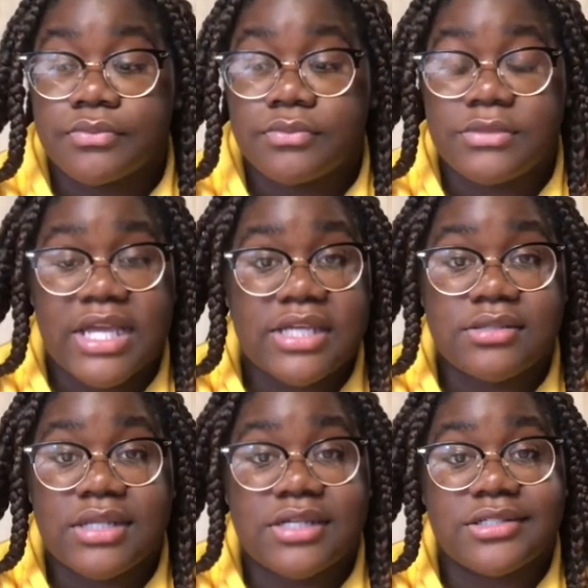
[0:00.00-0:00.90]
that's
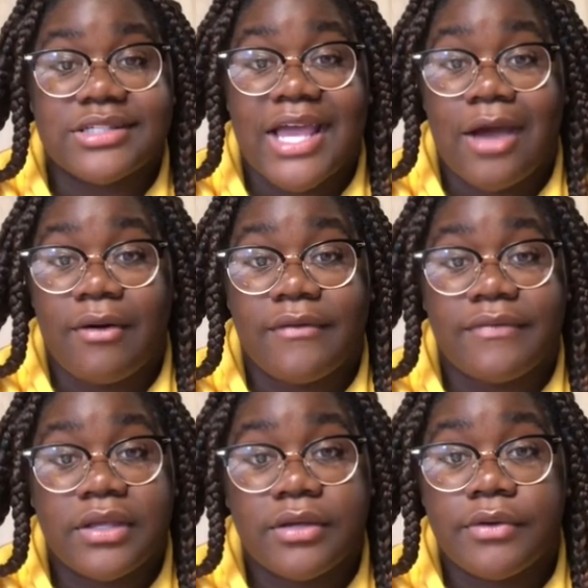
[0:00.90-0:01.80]
just how I
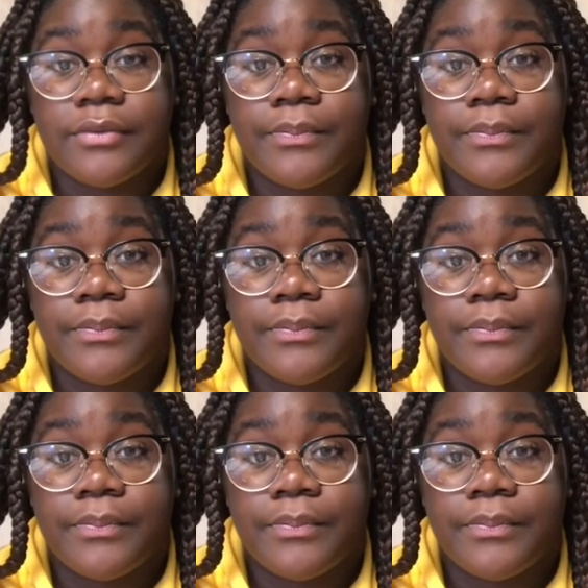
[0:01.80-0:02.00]
feel